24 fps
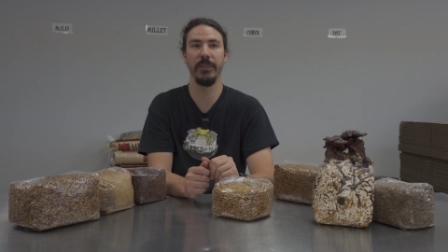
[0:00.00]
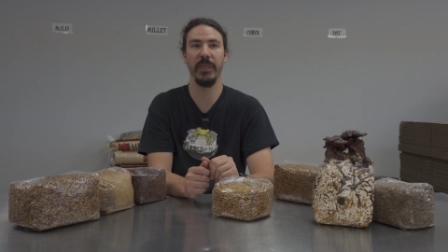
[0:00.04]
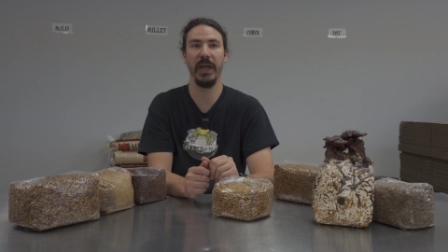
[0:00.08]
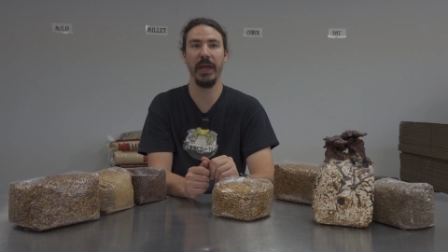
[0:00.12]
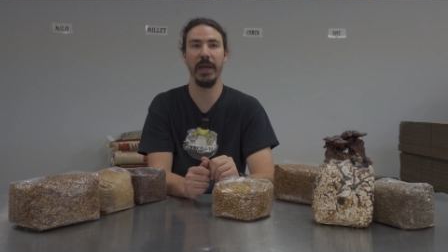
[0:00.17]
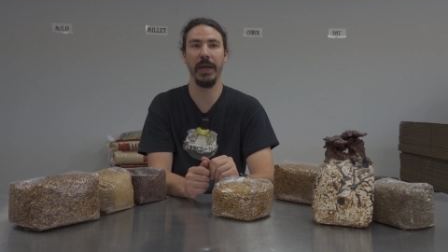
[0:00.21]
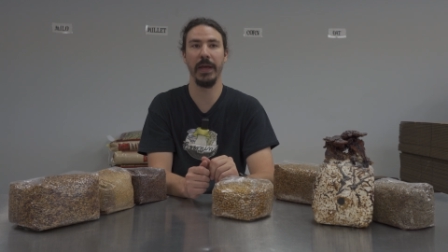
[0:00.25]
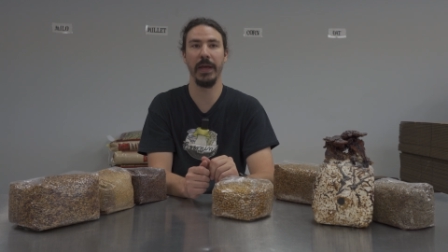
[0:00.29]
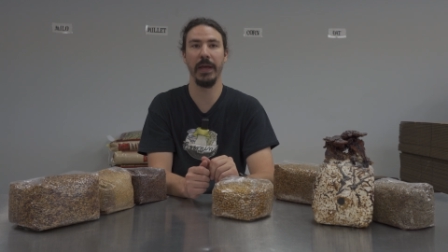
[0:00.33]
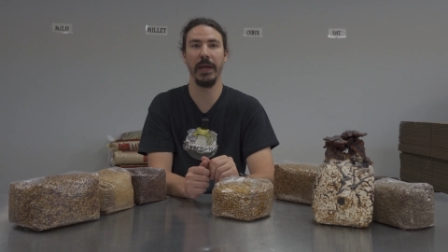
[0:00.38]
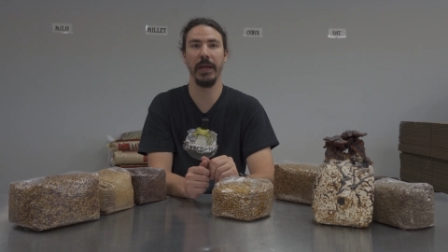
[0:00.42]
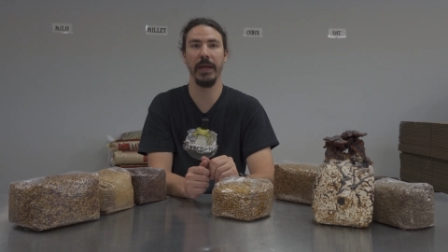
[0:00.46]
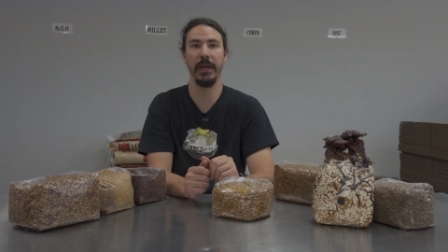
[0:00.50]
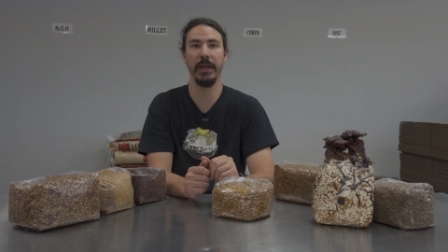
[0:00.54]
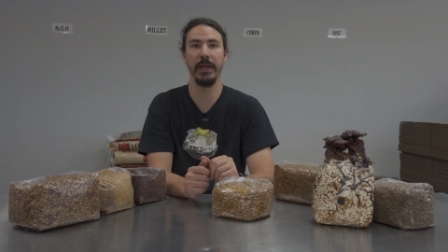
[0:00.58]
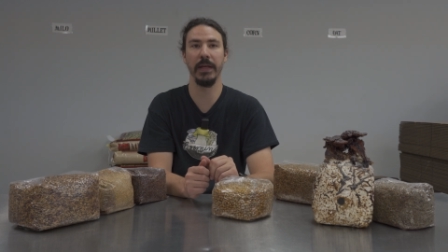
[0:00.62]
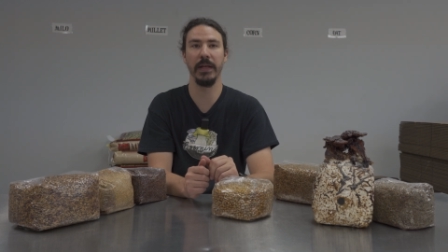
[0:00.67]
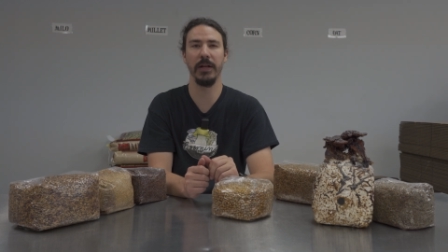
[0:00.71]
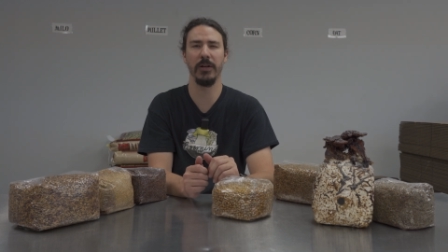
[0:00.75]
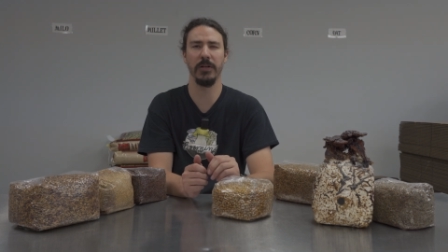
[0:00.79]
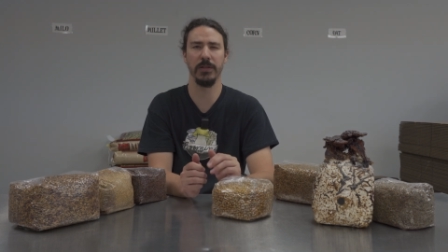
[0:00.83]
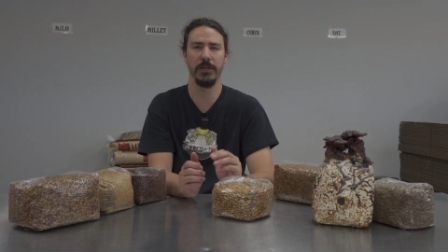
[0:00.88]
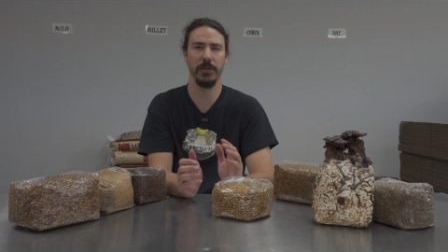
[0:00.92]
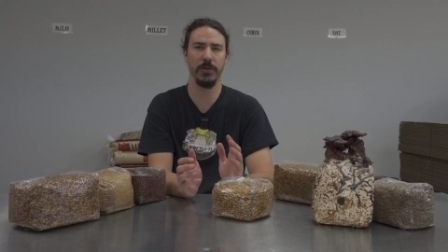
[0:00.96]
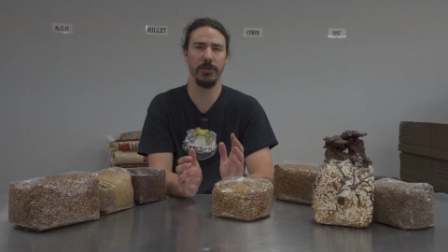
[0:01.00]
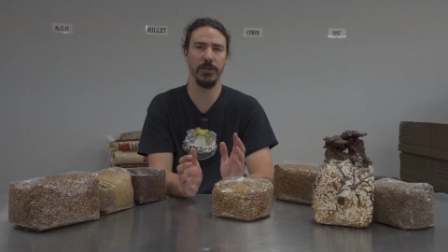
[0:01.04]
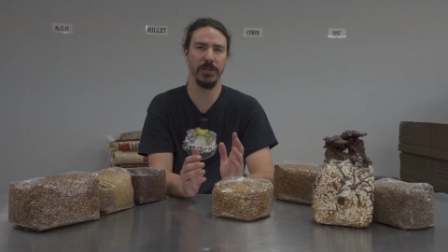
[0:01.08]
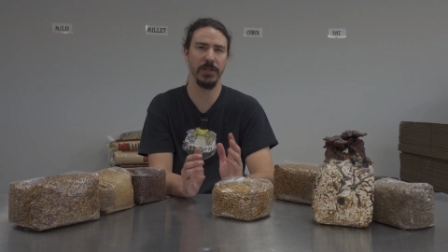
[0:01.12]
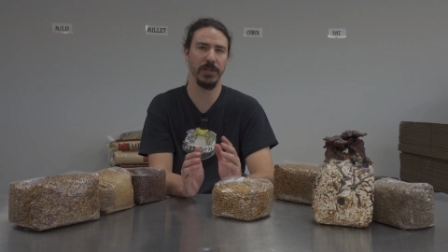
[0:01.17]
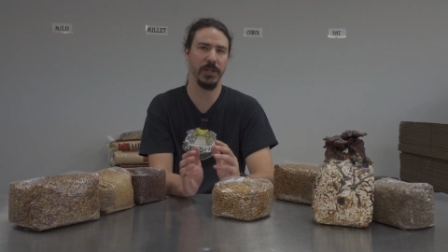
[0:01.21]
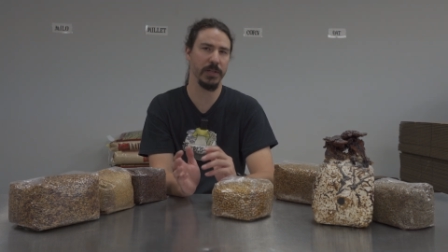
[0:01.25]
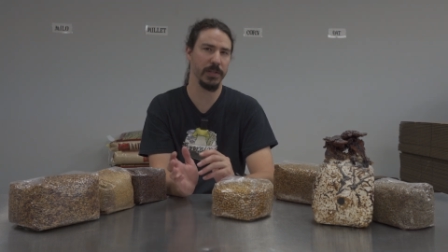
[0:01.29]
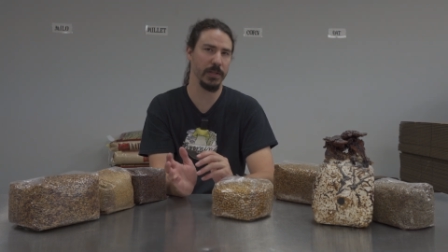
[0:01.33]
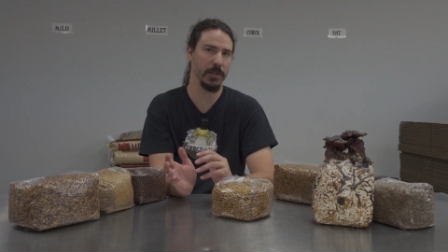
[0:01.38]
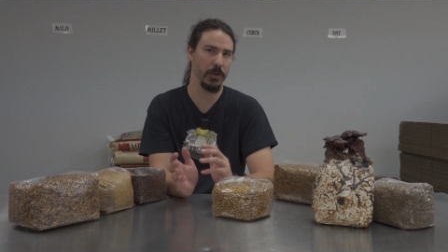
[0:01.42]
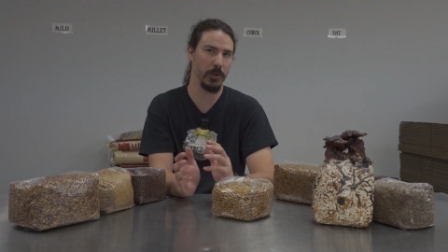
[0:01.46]
and it also just
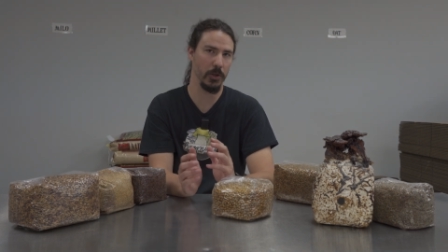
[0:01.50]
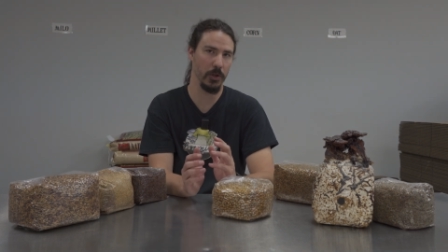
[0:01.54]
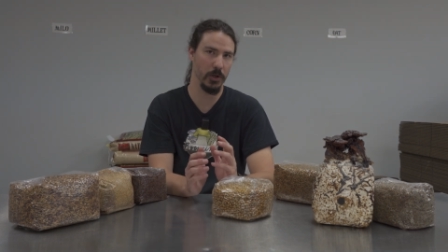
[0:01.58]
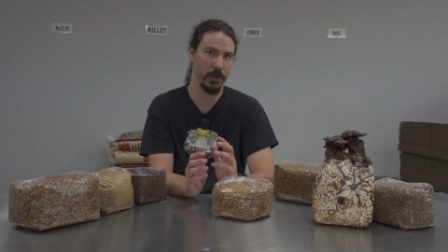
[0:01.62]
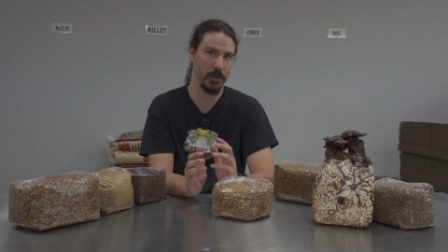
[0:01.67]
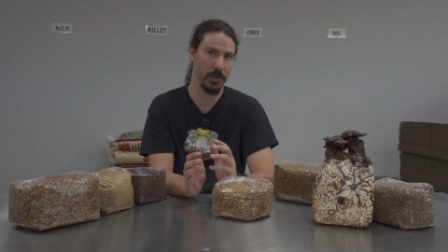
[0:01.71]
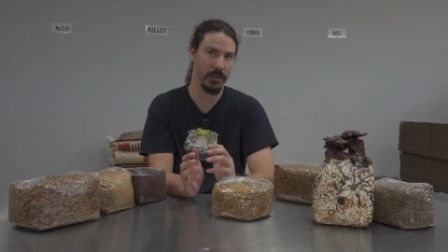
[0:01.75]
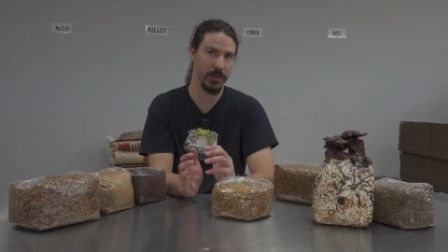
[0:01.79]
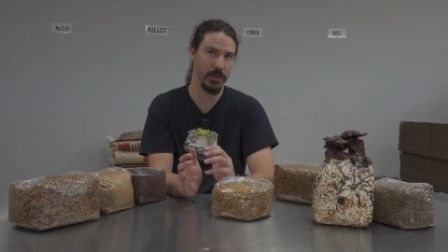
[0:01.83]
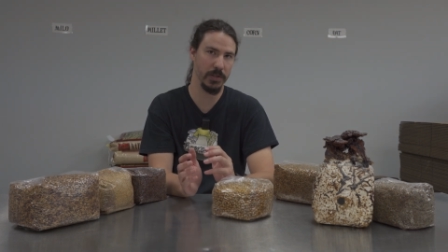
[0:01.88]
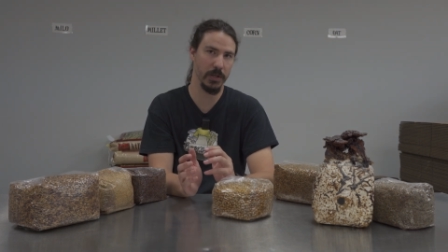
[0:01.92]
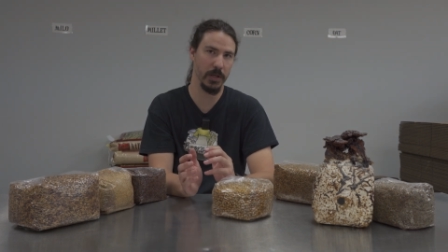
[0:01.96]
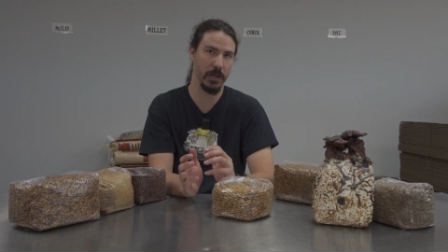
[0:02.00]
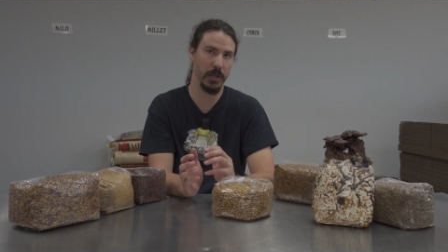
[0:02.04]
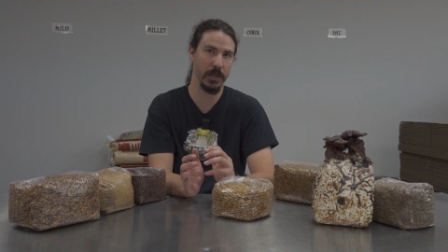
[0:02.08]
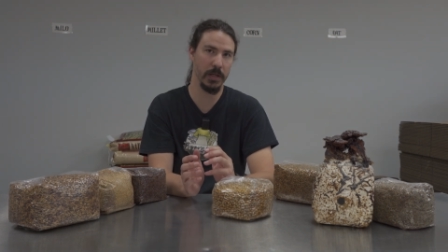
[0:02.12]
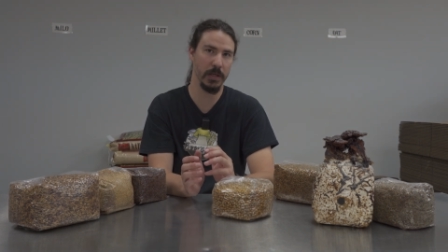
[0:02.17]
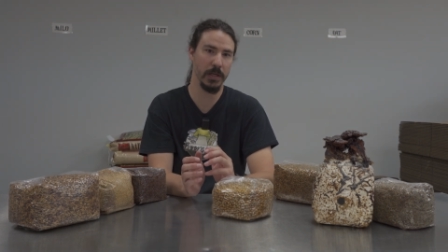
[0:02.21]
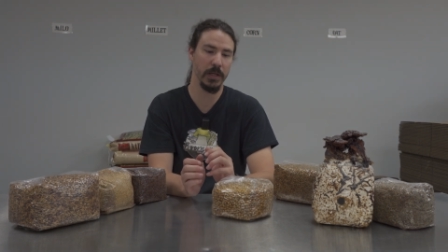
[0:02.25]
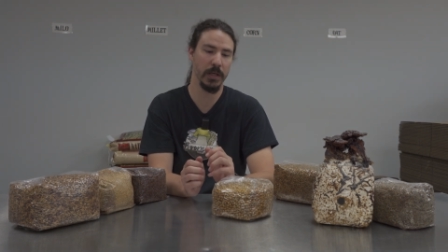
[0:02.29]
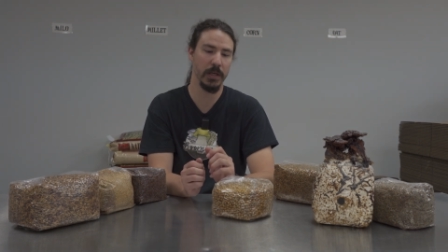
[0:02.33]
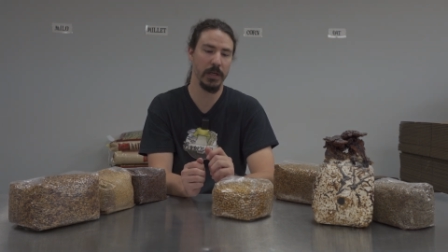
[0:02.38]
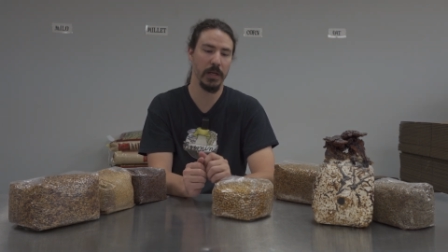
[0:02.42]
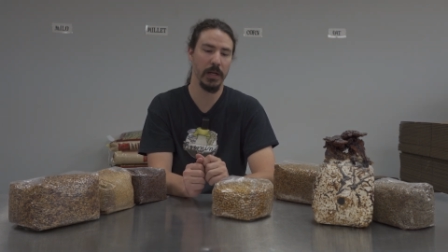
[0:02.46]
doesn't look as good.